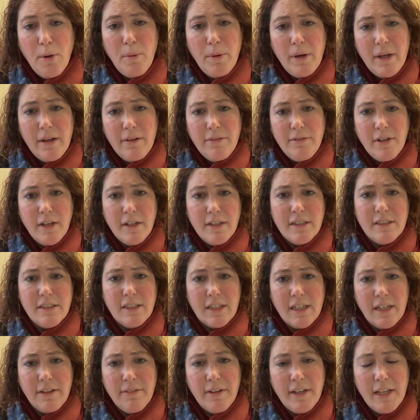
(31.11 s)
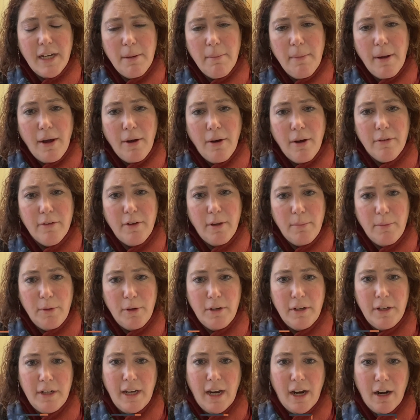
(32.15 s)
we have done a significant amount of
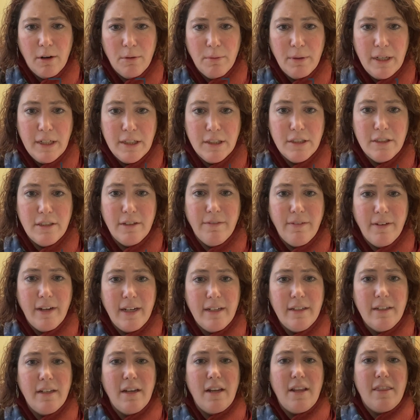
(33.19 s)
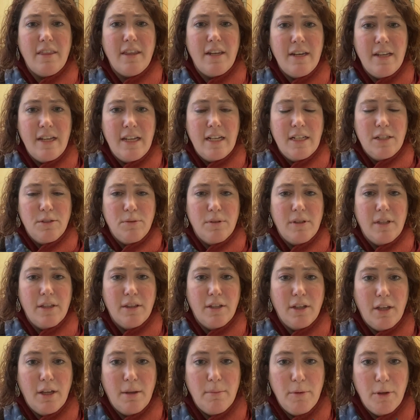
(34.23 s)
community outreach to find the needs within the
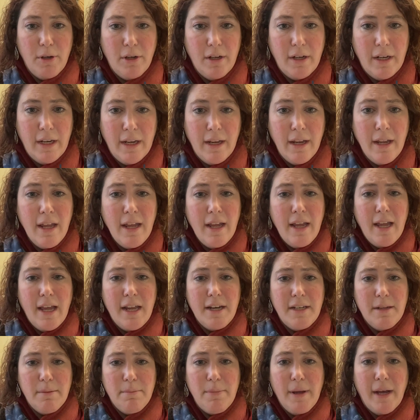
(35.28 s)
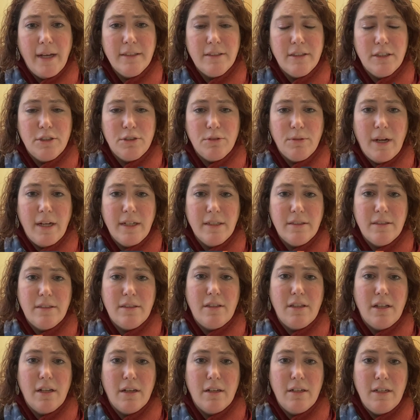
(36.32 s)
community and to best address
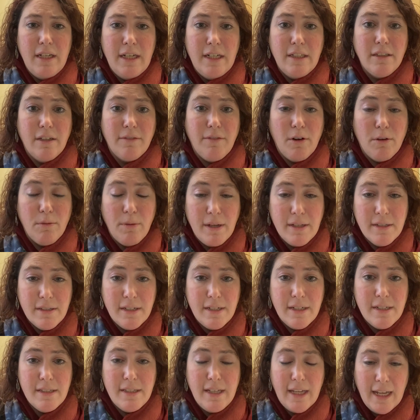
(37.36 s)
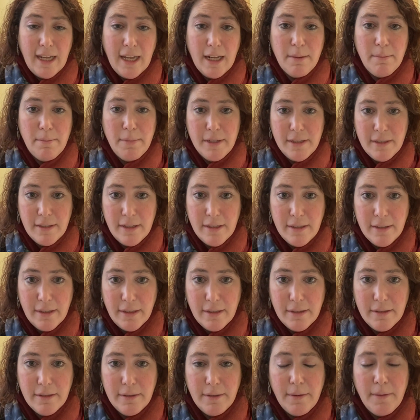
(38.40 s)
the needs of our residents and
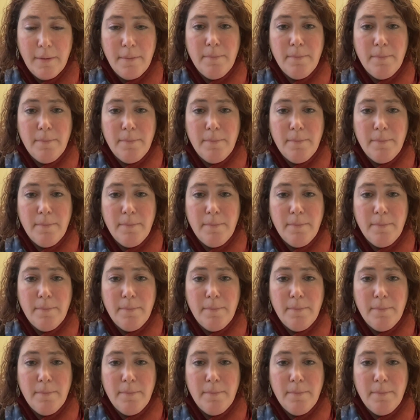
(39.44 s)
businesses.